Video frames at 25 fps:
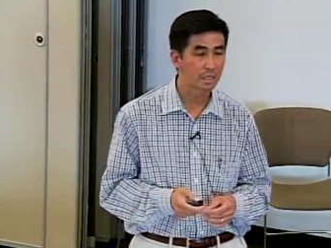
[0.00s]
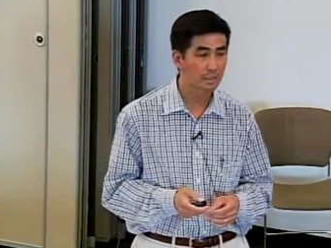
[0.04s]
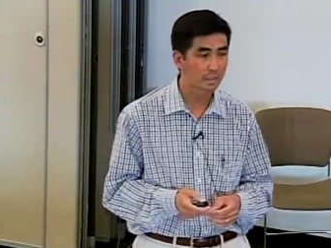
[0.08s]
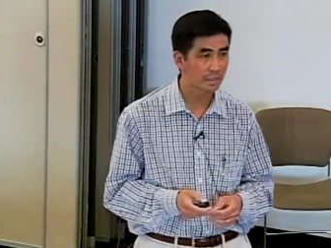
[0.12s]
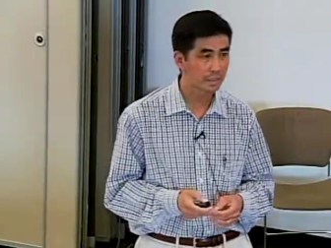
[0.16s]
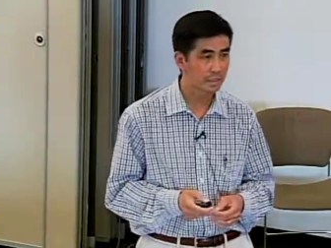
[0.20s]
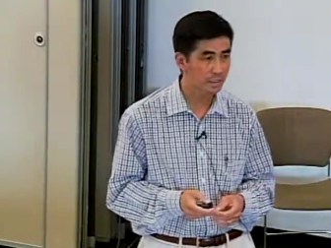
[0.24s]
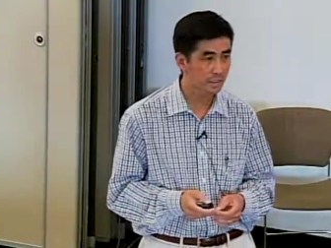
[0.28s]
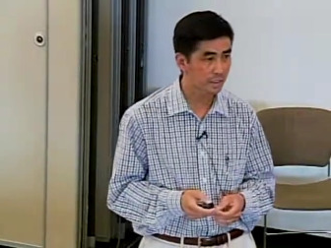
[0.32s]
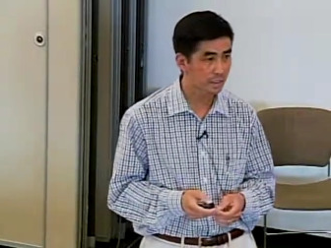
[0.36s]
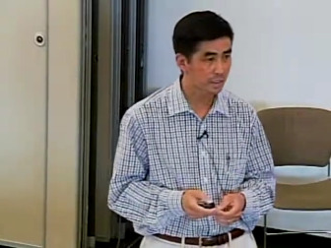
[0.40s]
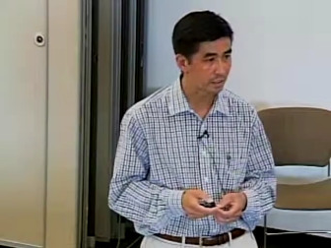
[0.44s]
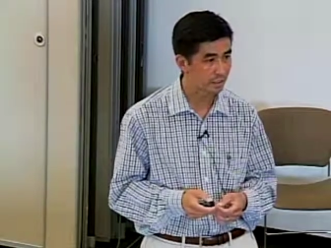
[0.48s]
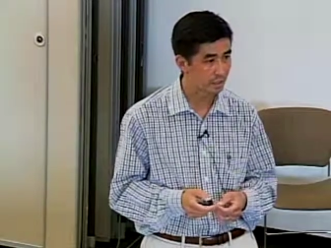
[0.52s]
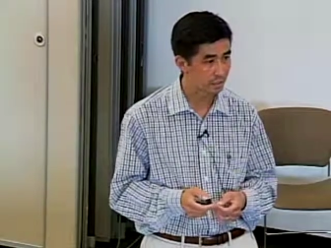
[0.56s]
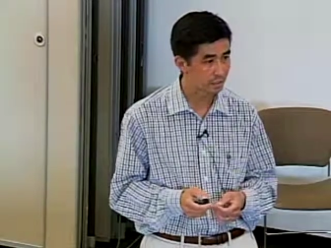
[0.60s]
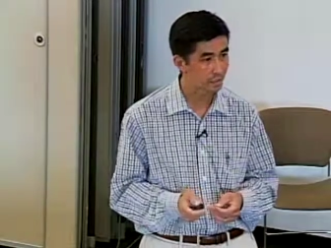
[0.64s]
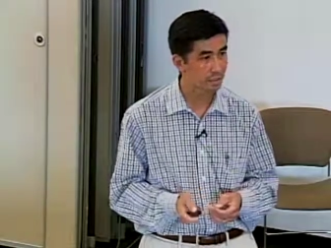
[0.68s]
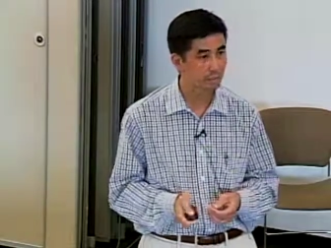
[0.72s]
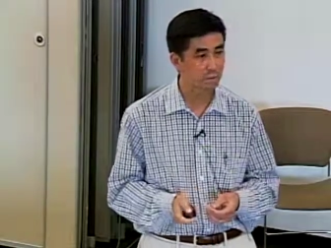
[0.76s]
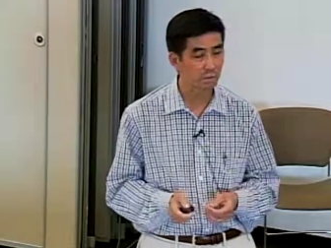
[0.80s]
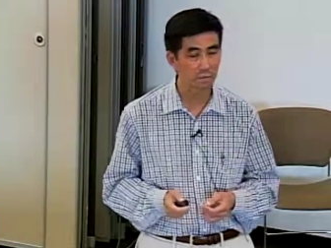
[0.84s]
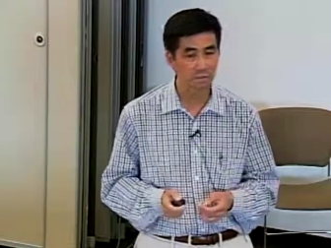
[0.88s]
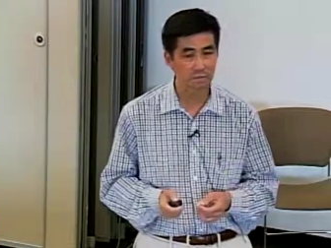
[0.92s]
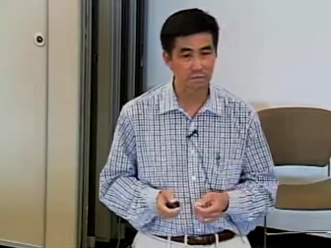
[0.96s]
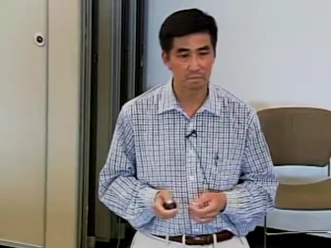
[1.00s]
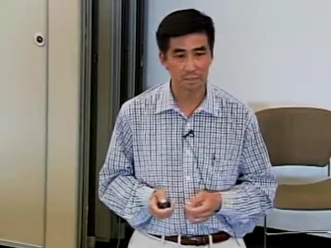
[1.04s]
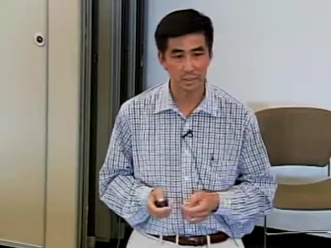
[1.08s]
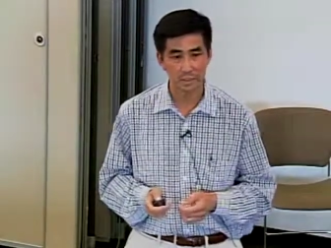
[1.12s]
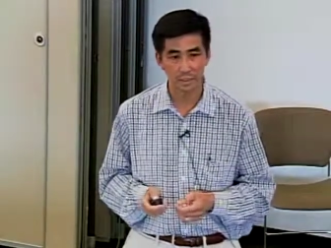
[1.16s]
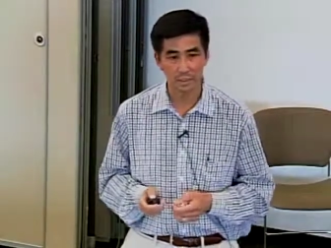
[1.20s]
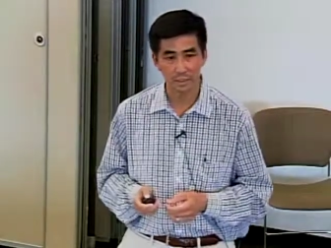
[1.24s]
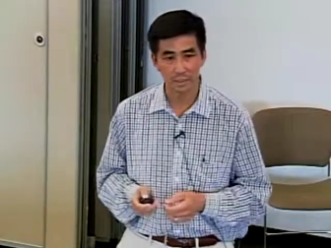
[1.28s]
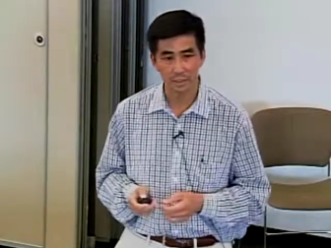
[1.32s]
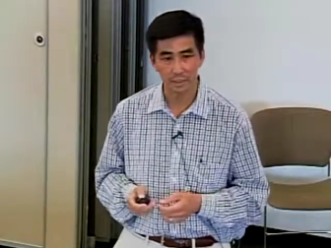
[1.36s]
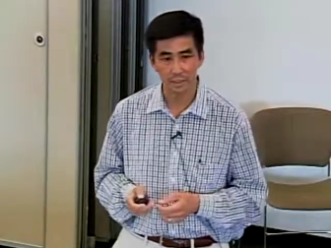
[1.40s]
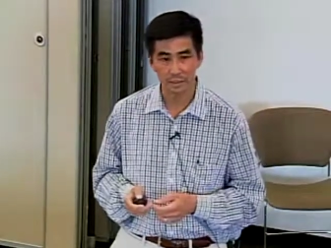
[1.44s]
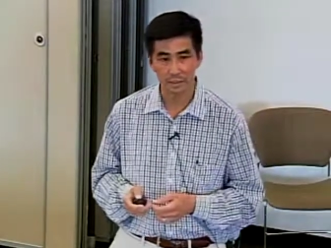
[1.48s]
that uh, there were
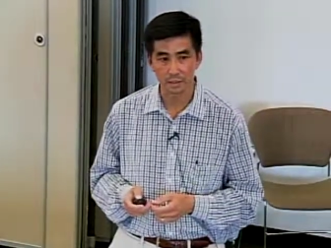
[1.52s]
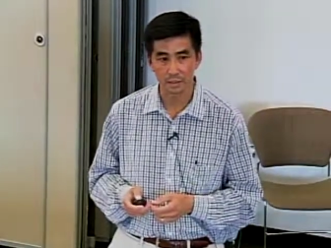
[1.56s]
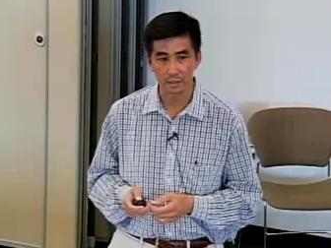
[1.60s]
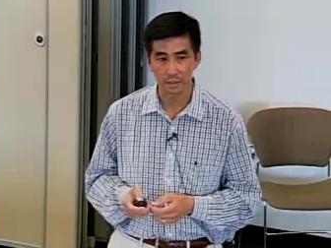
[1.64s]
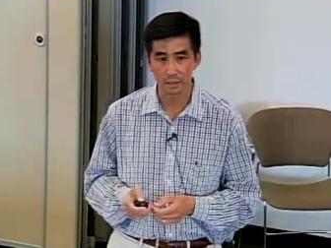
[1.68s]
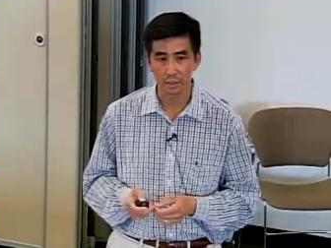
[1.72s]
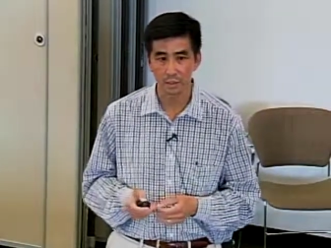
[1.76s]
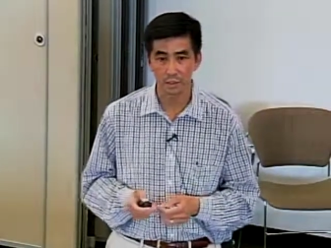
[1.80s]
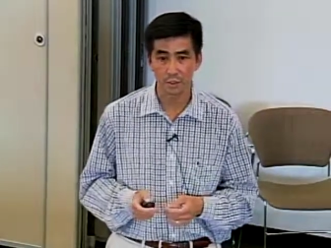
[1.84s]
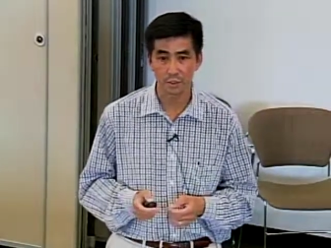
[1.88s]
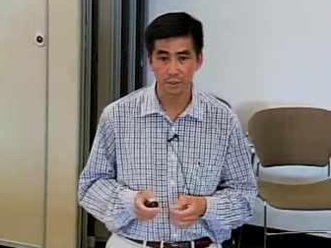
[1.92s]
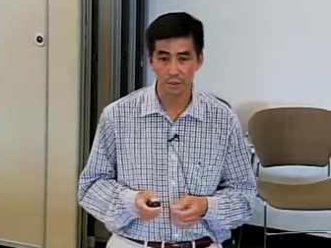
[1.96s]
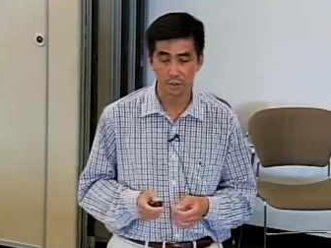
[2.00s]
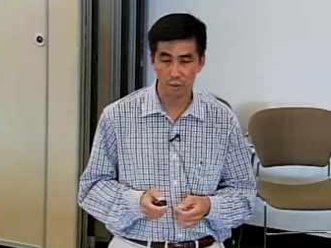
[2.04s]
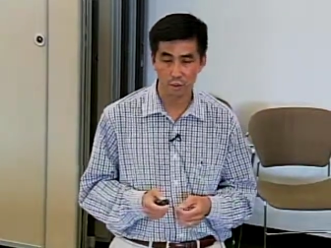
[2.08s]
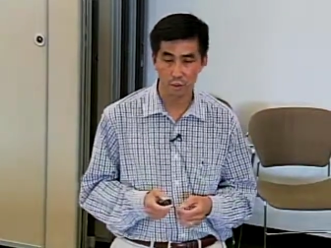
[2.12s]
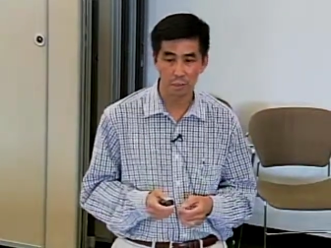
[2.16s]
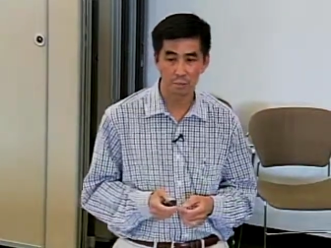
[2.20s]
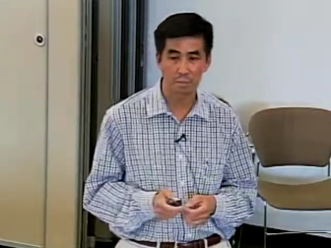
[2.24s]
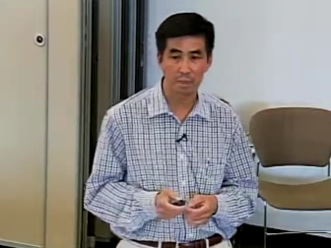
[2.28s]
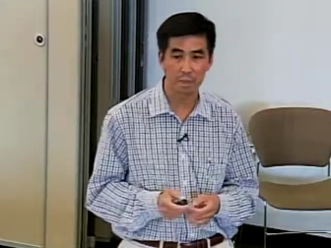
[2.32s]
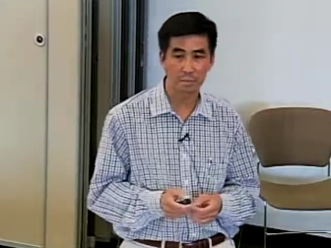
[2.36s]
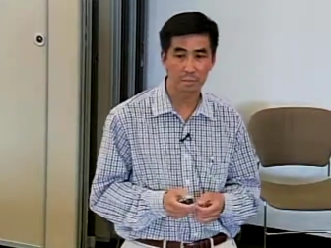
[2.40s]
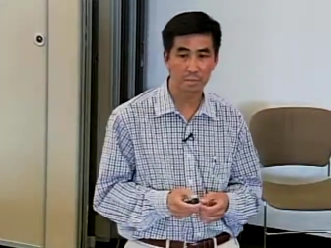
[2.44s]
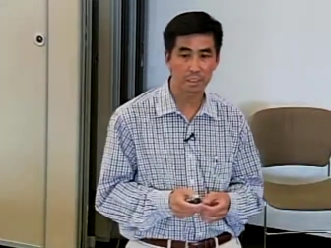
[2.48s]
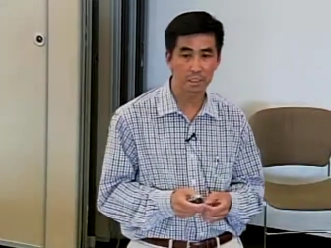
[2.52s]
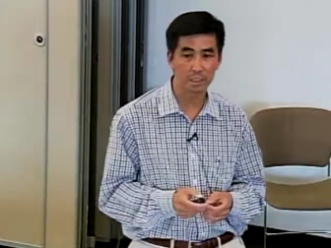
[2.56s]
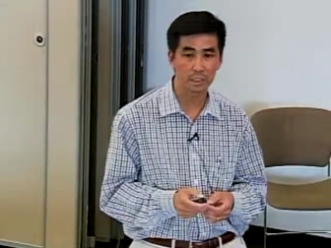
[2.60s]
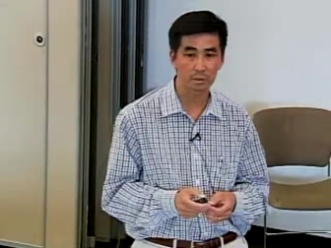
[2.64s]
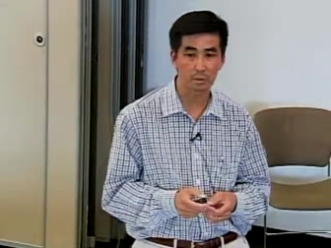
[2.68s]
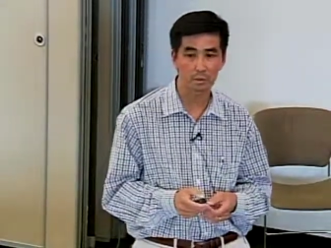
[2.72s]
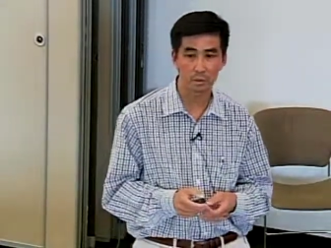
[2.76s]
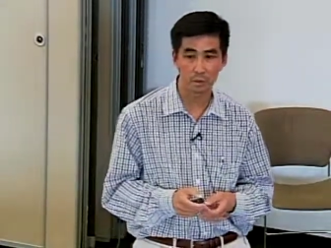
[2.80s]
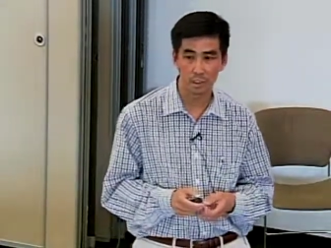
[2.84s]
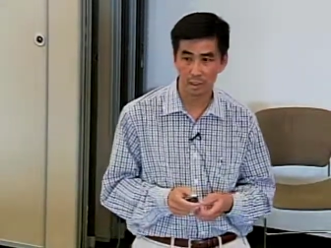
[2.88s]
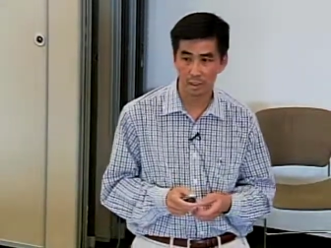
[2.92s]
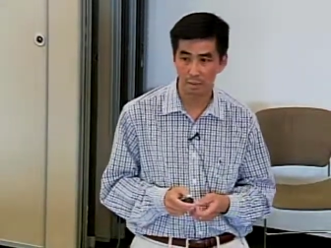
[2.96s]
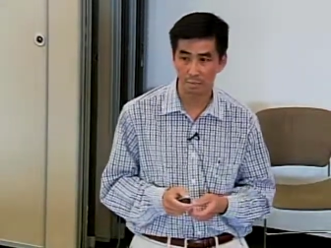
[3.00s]
improvements in, in short-term memory and
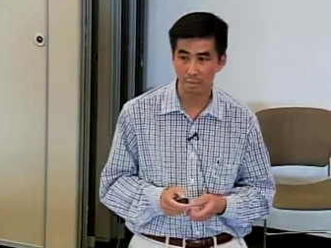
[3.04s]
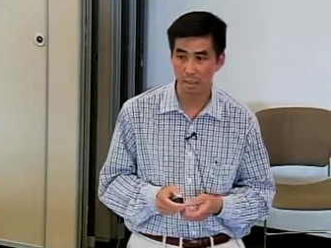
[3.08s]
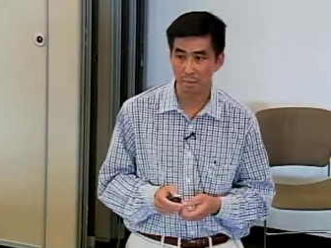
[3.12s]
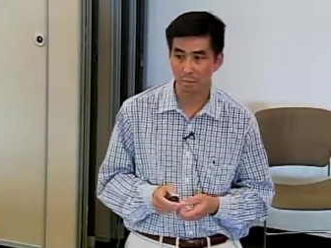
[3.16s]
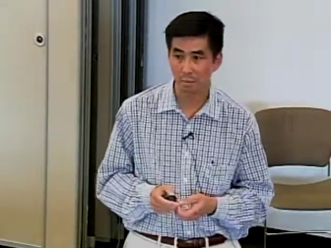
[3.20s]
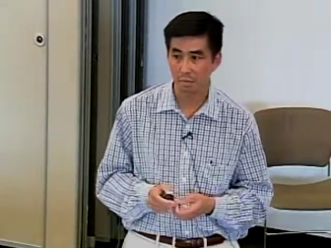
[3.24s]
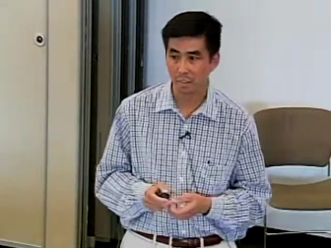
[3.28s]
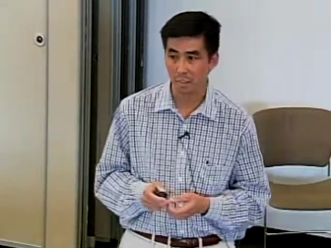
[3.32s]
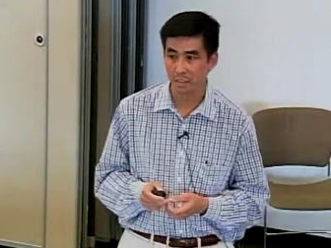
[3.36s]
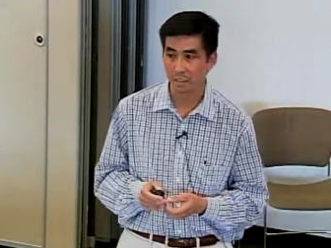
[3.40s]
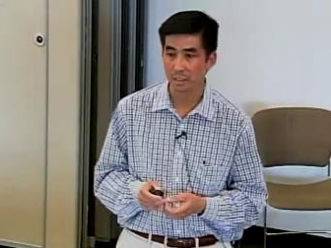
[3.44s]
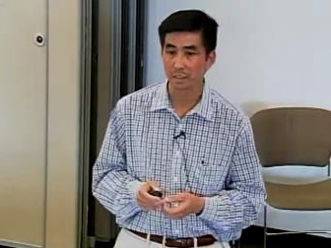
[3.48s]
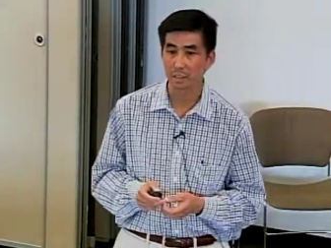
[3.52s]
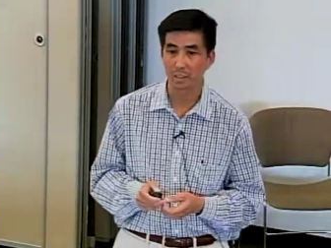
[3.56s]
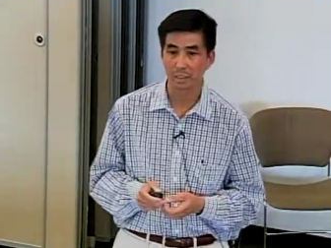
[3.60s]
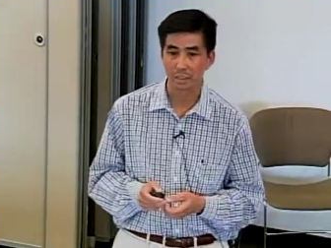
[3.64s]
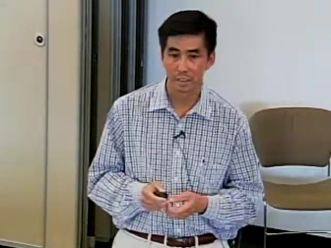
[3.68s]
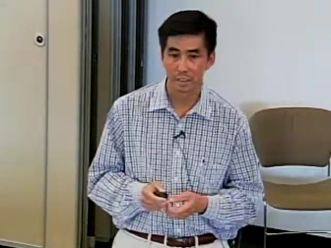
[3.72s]
working memory,